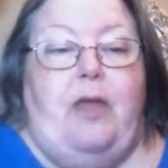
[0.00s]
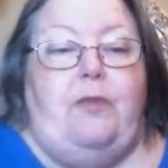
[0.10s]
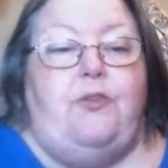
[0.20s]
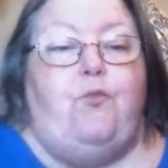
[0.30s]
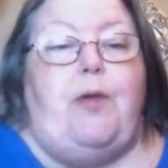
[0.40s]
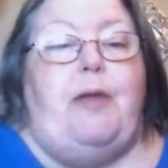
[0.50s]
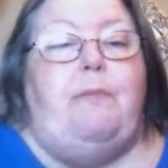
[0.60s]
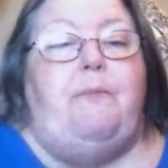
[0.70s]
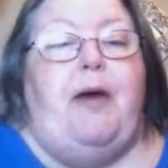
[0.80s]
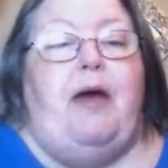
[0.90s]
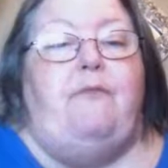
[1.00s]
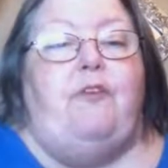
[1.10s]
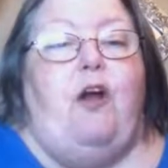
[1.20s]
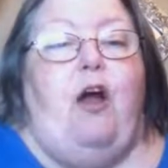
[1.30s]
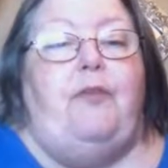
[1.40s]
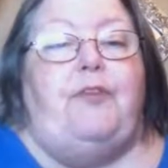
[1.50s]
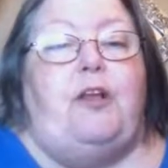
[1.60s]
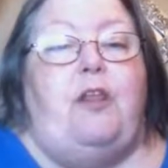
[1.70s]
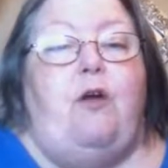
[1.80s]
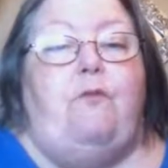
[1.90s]
The rim above caught the
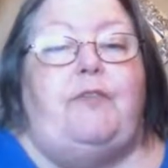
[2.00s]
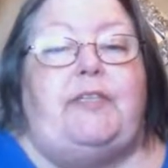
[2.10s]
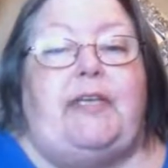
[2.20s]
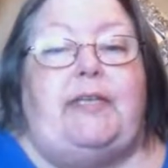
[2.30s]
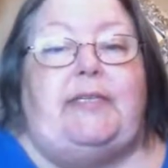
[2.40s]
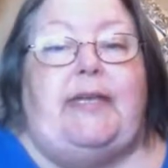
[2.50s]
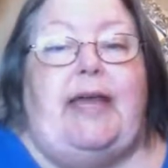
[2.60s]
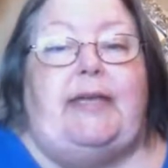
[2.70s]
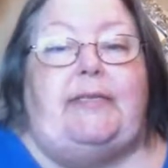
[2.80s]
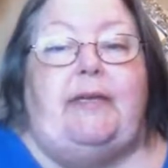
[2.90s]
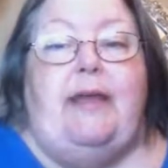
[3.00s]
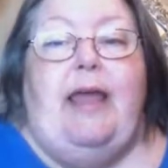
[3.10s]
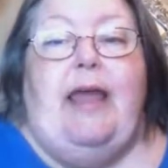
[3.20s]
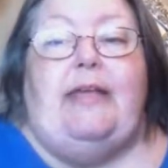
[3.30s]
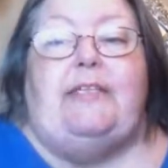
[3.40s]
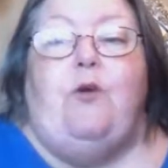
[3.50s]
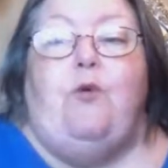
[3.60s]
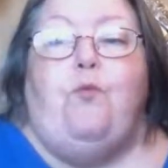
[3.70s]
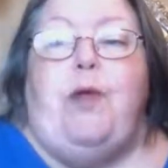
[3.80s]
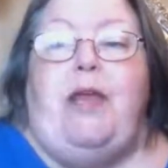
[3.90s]
glow of the sunset, as though
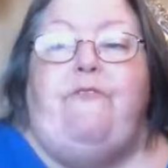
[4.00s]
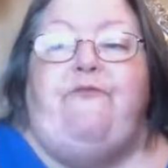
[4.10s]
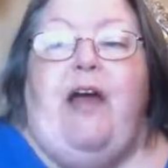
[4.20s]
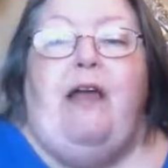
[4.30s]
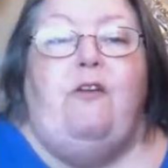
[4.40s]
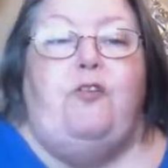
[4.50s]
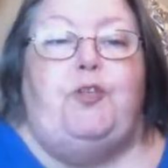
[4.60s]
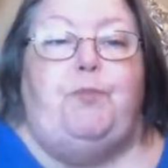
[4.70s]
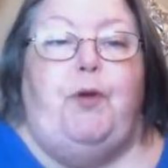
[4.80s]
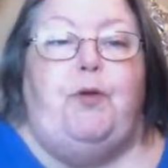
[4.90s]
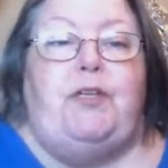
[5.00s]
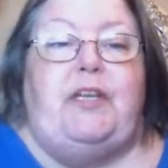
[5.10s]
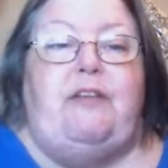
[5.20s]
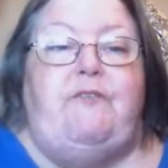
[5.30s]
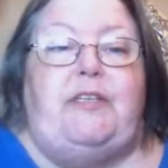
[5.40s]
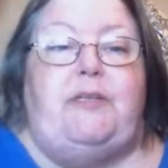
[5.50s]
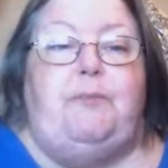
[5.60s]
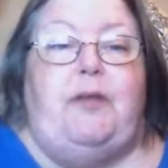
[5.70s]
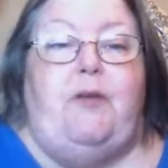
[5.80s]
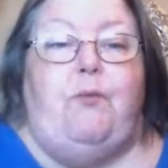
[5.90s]
a ring of fires burned
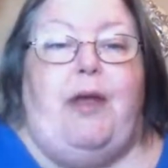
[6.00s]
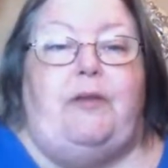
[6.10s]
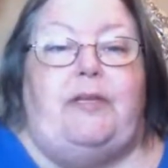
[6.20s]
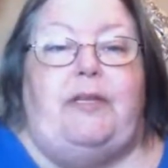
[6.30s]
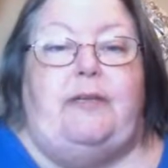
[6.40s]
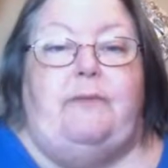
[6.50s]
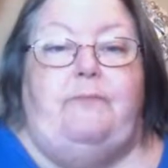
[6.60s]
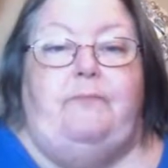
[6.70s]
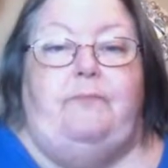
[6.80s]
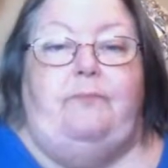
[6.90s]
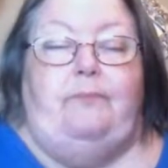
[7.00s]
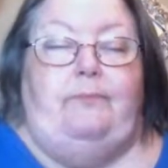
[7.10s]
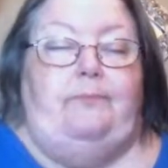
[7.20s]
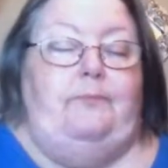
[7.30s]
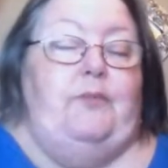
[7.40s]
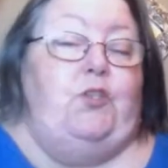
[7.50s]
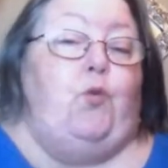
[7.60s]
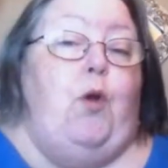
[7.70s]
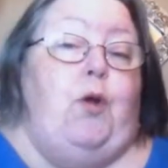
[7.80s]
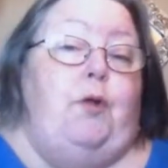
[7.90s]
invisibly around it.
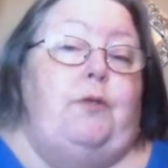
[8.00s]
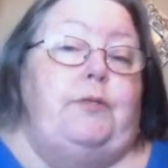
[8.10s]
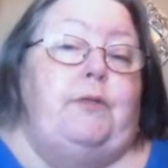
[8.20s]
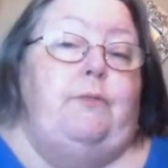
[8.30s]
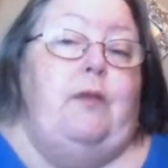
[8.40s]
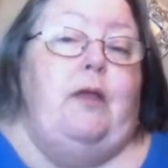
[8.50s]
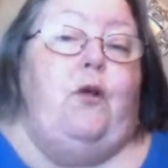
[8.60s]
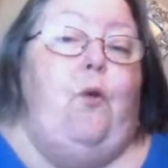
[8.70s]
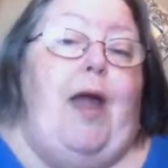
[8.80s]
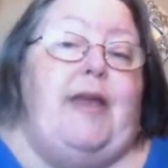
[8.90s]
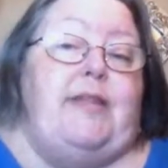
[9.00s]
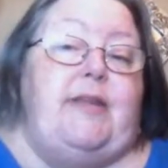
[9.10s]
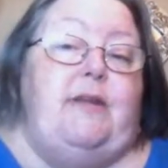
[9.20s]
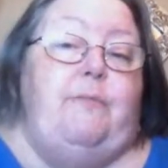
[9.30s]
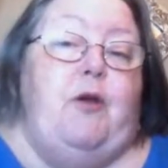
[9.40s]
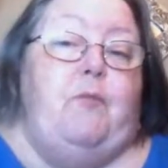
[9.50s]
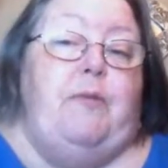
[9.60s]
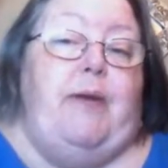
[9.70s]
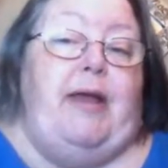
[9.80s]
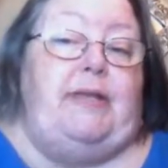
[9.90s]
Squirrels, quieted a
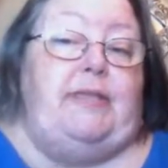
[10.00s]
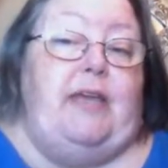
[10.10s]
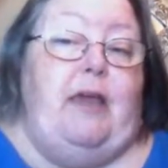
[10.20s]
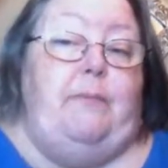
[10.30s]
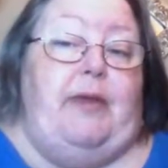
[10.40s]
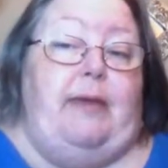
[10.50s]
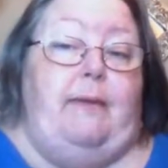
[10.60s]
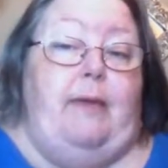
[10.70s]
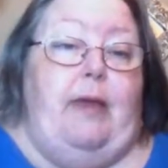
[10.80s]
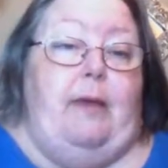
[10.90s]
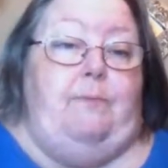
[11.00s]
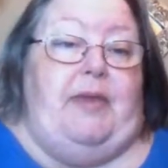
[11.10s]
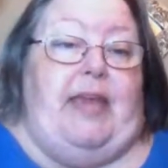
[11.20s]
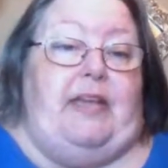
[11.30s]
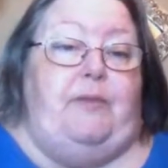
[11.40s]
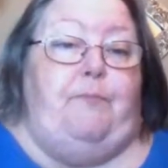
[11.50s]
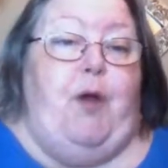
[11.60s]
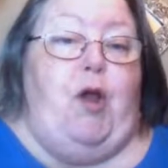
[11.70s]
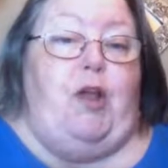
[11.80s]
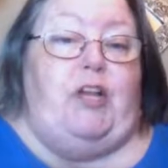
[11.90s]
moment by his coming, began to
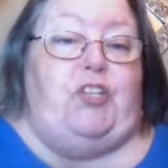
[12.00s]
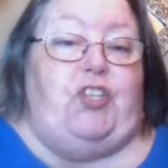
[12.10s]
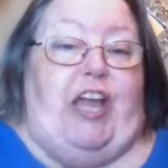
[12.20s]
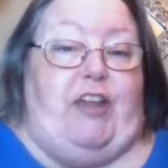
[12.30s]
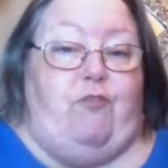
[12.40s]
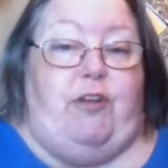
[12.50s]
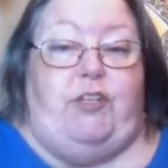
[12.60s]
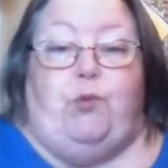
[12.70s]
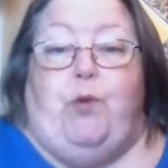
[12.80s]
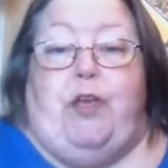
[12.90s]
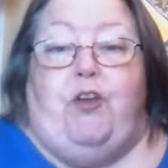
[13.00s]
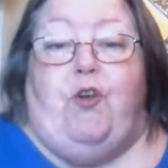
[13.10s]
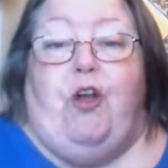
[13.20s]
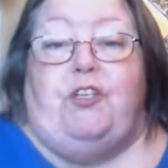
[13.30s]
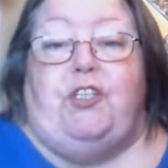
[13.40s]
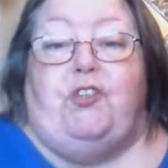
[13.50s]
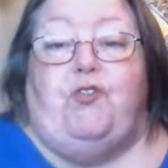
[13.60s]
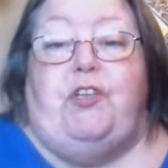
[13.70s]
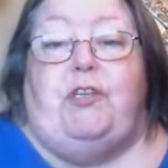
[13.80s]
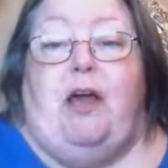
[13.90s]
bark and chatter and swing across the
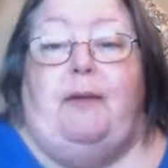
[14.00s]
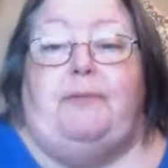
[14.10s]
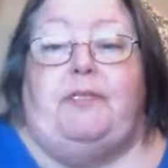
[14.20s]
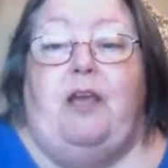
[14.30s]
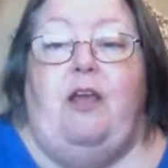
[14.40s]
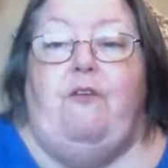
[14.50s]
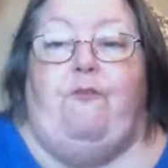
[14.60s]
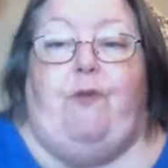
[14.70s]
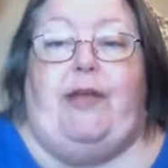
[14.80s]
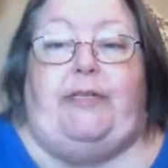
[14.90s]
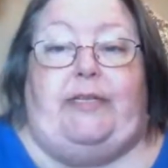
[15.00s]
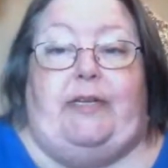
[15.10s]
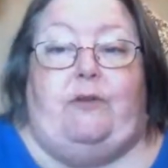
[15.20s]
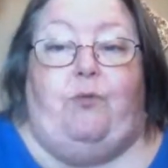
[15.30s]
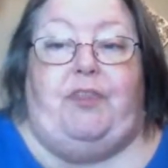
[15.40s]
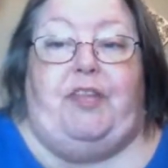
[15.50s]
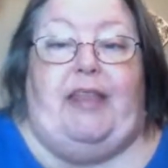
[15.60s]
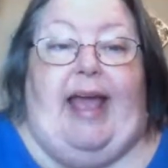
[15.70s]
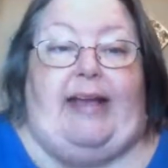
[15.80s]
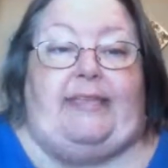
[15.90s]
treetops, frenzied with the
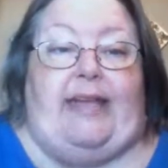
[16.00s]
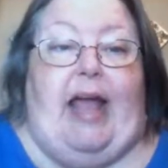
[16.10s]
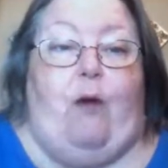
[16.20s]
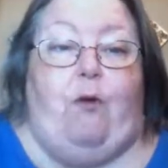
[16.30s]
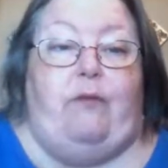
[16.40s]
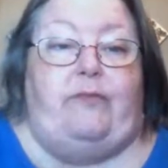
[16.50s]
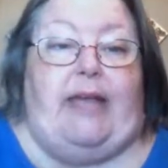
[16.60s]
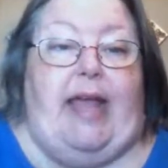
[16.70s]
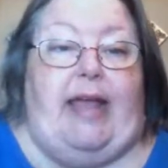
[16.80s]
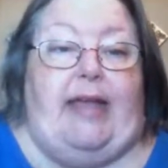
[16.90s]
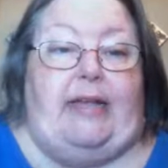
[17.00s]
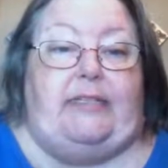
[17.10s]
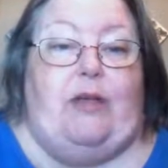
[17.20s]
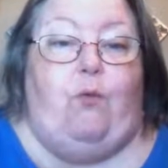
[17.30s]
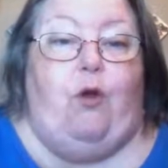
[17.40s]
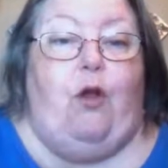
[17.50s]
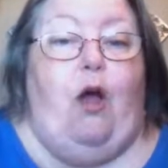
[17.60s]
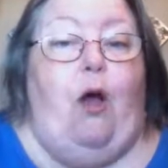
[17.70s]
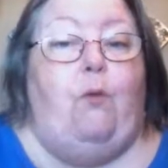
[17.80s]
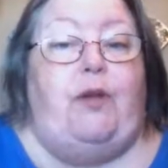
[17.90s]
last hour of day, as they were
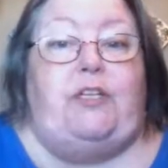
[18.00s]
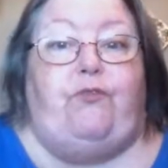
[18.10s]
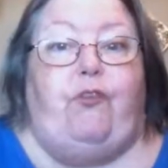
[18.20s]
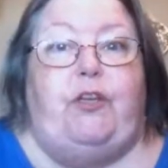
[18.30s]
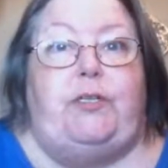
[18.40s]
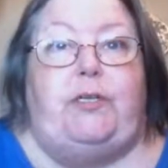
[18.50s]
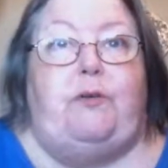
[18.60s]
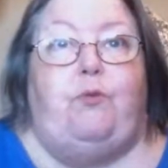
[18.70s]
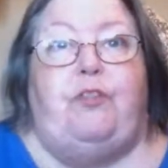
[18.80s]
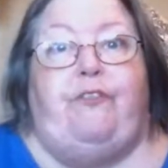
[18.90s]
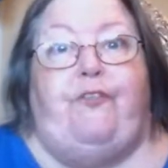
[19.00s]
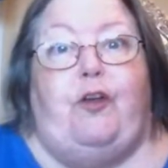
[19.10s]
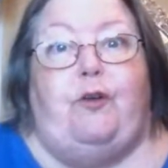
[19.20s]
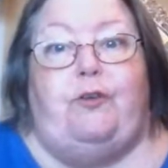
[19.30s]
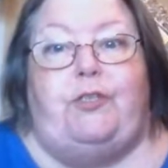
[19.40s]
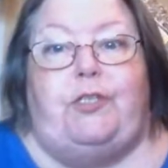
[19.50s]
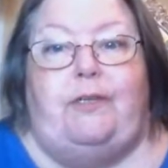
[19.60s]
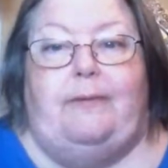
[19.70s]
always frenzied with the first.